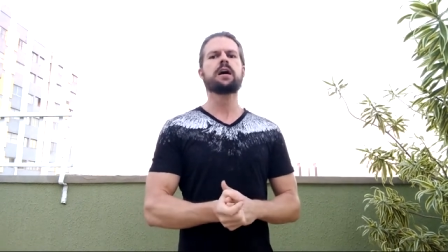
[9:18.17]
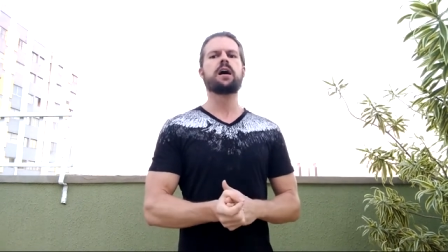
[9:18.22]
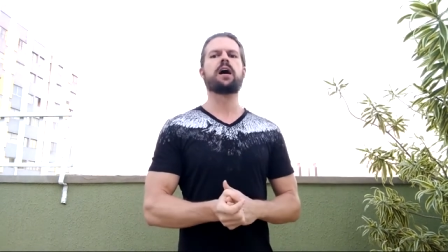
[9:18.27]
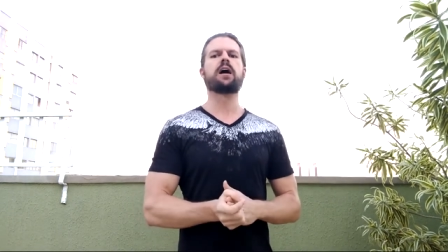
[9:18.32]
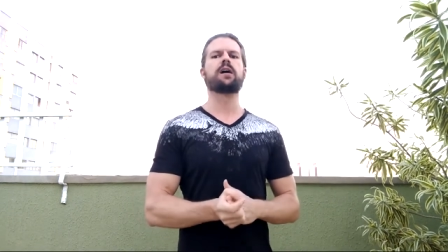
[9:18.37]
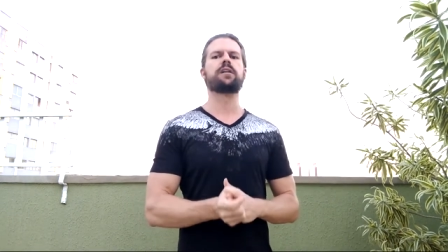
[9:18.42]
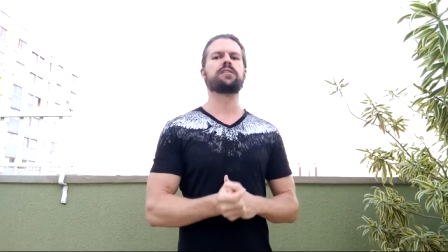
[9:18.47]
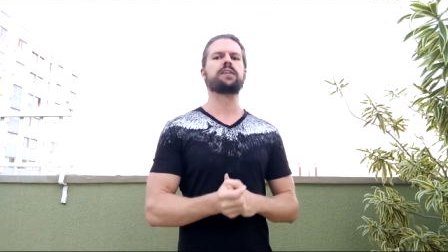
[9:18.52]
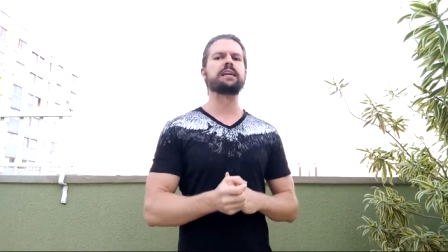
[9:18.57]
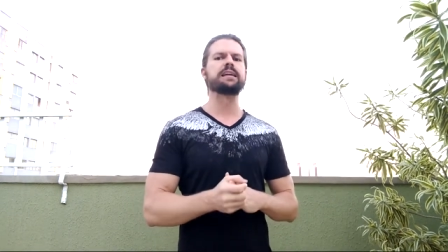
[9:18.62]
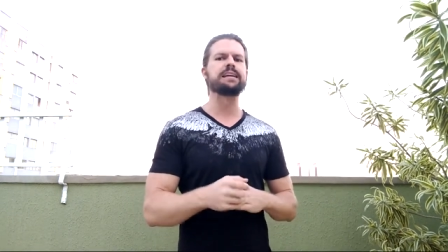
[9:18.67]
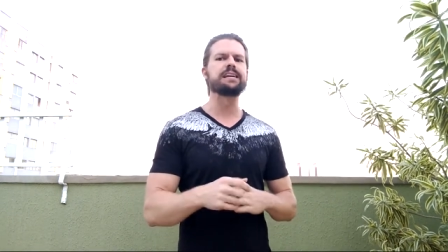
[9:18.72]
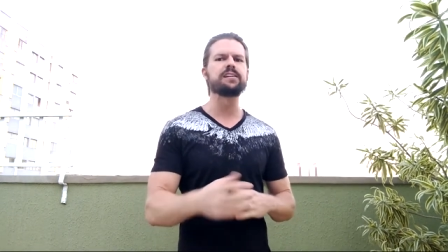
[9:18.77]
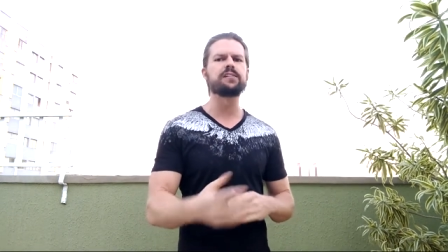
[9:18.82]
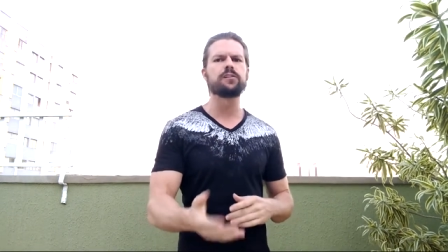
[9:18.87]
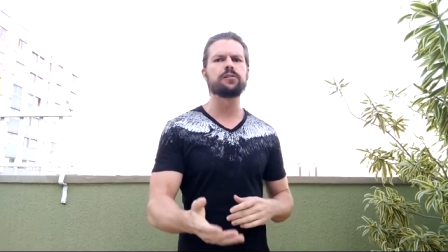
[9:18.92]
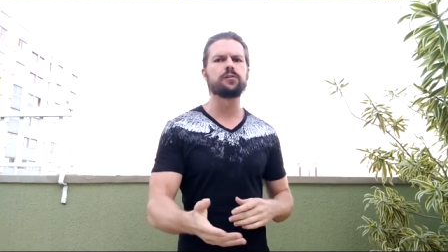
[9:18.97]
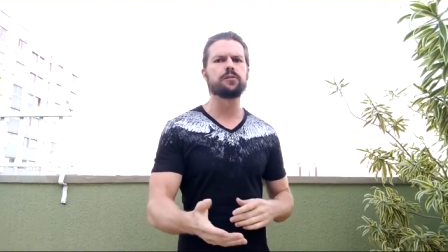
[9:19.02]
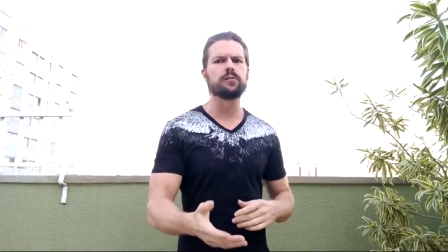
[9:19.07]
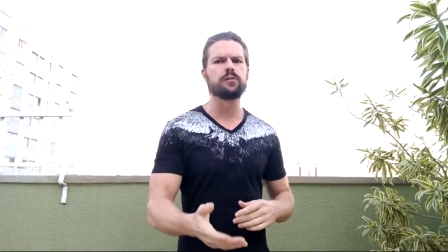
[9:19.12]
Uh, the
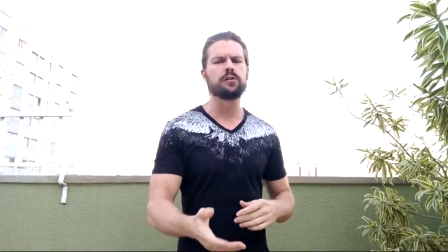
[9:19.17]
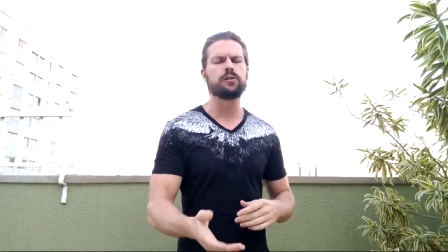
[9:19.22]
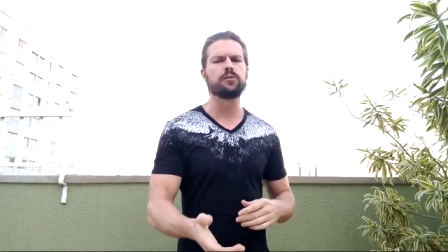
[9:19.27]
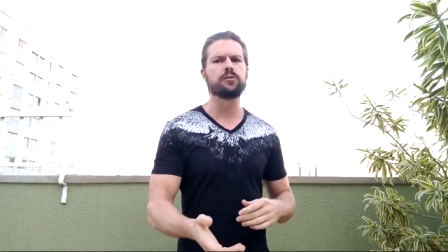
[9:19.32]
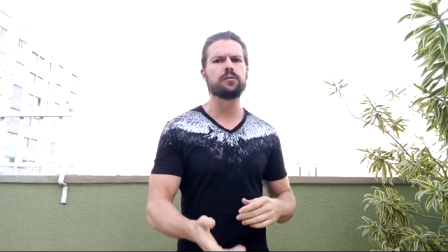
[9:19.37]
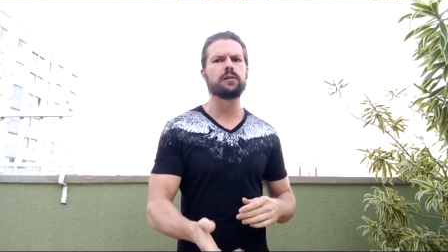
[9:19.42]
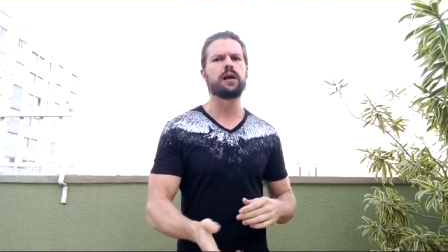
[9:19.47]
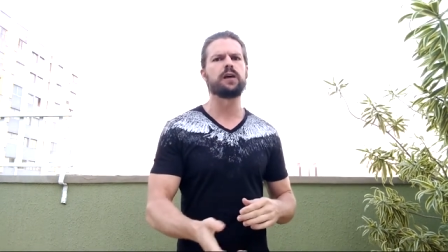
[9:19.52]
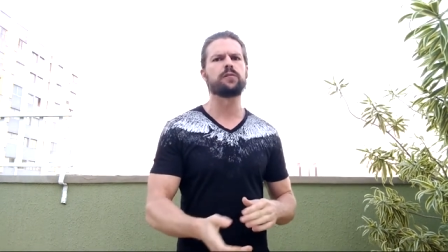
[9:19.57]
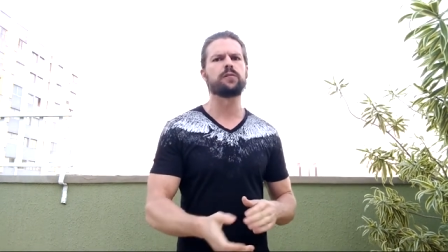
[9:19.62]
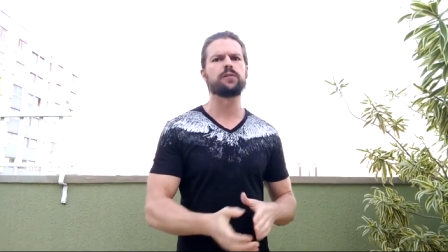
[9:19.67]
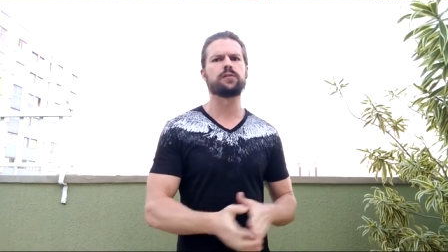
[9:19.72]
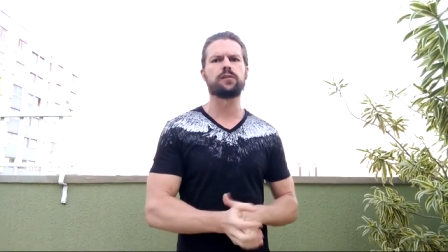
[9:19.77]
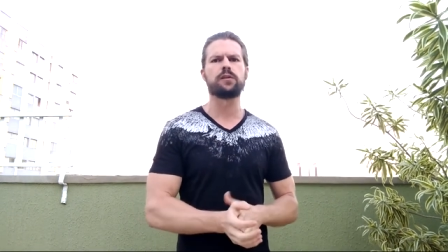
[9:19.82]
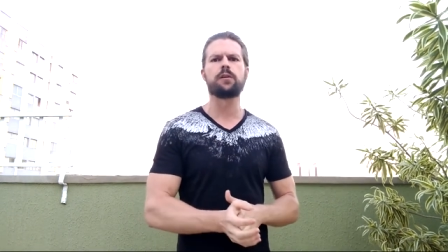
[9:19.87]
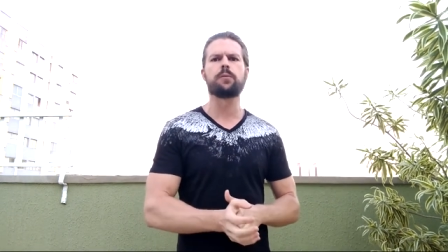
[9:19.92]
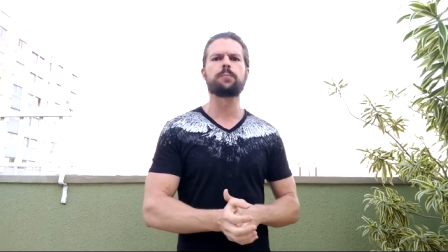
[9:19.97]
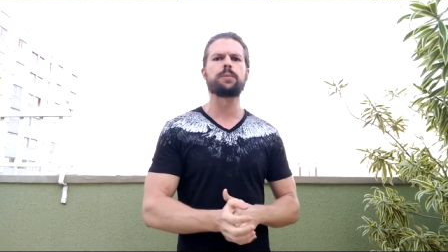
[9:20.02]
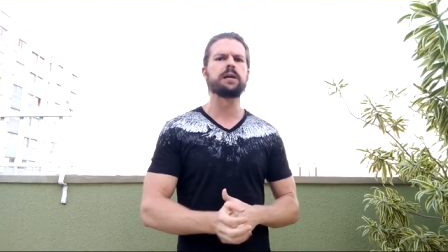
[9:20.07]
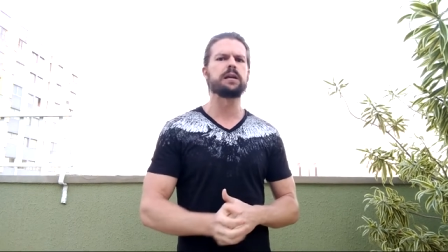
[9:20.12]
easier your life is
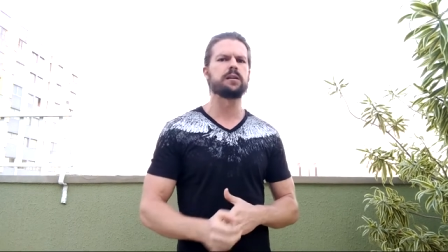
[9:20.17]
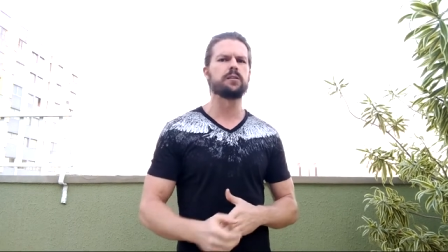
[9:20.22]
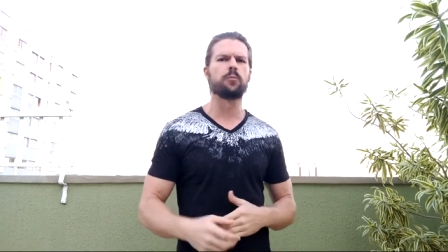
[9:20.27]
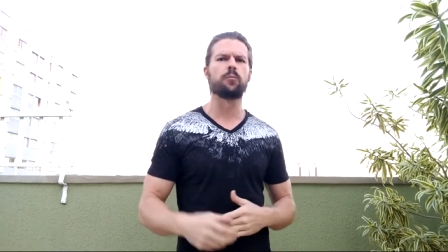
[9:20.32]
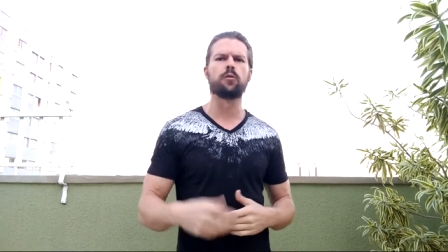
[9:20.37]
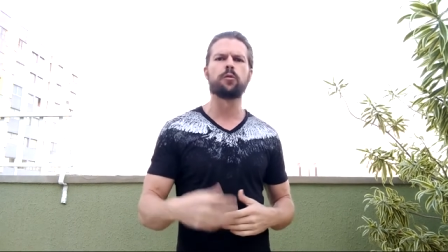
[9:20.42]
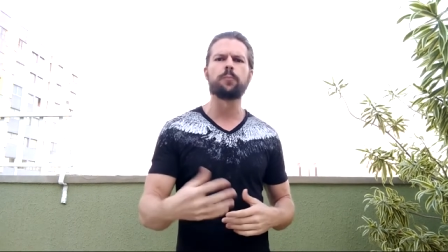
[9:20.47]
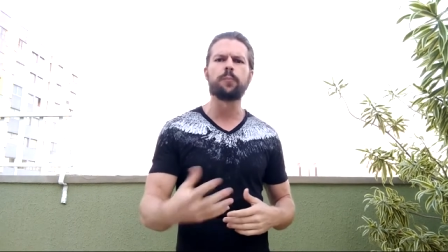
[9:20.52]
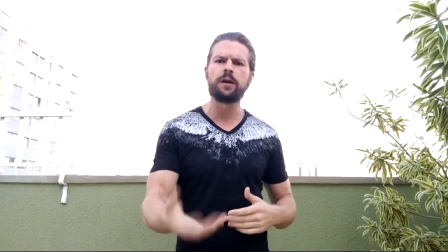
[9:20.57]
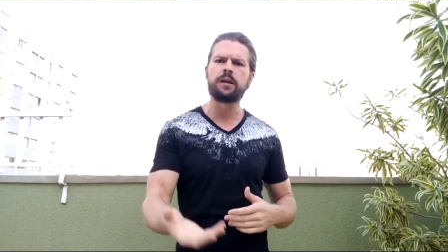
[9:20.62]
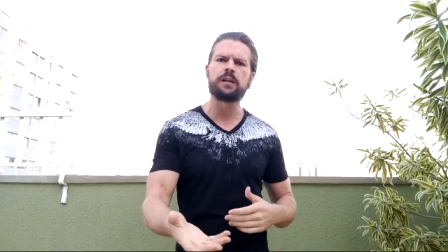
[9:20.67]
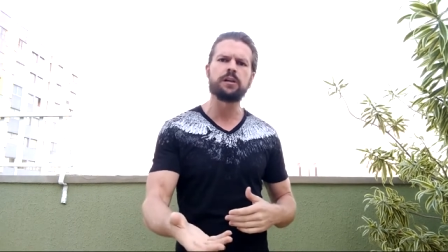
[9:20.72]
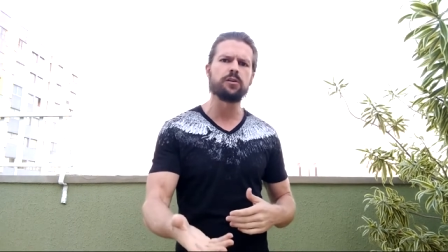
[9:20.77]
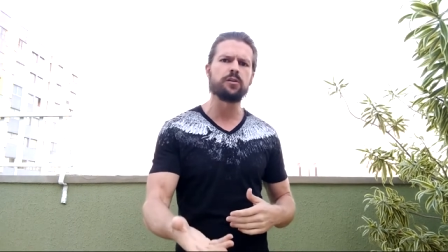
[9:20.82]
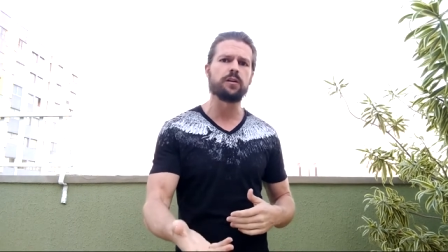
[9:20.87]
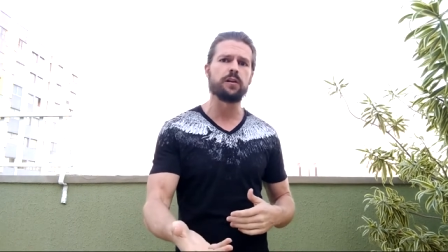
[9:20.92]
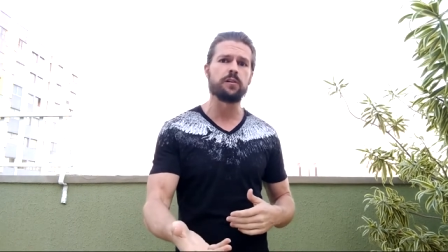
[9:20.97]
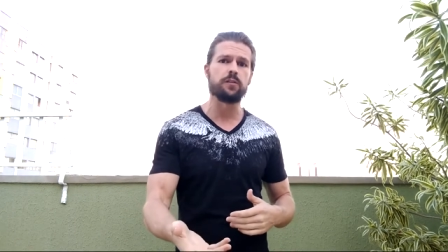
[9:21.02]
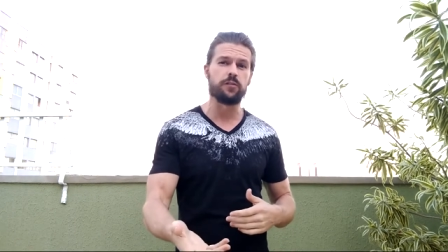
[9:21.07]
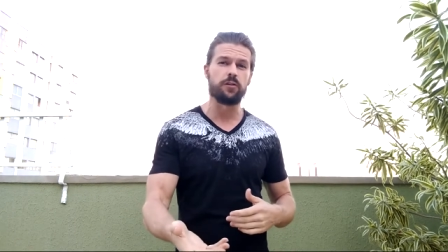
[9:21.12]
going to be and the more money you
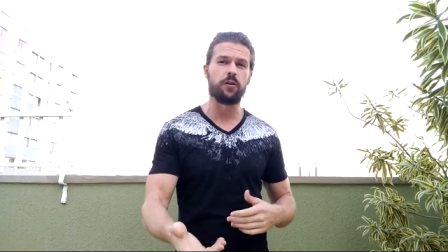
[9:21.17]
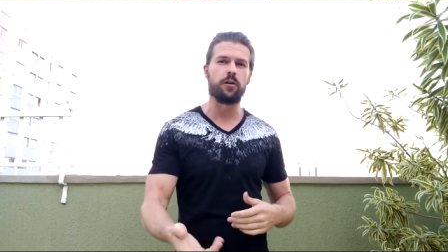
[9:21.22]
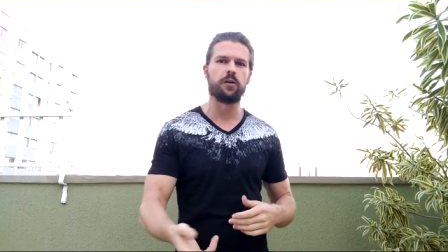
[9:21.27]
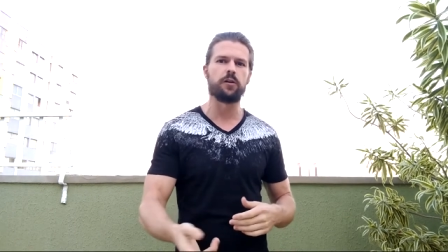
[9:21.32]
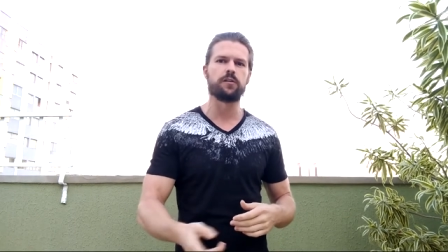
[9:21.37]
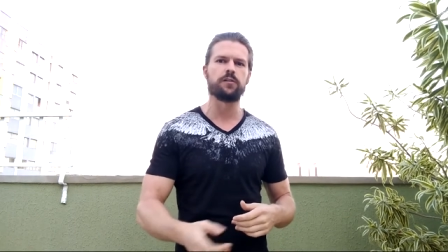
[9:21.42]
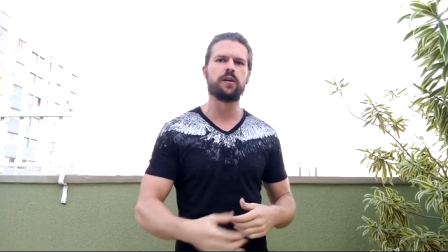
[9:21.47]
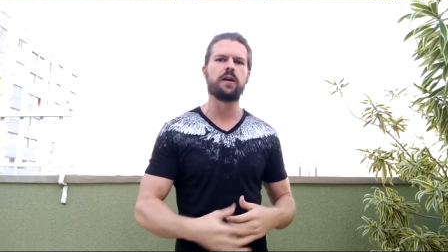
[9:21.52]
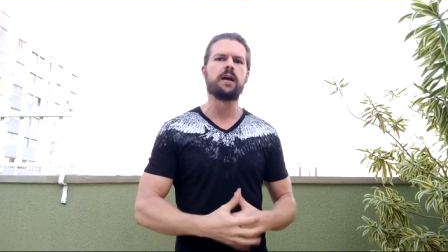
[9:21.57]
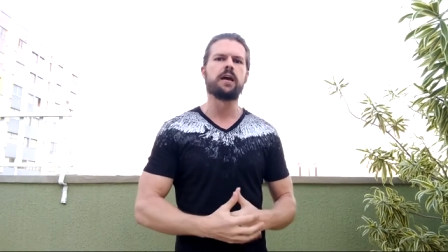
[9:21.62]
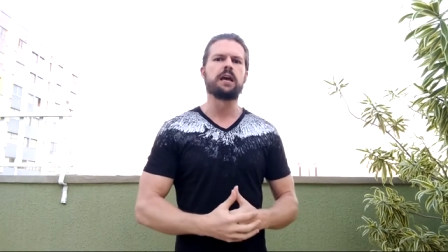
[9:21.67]
can charge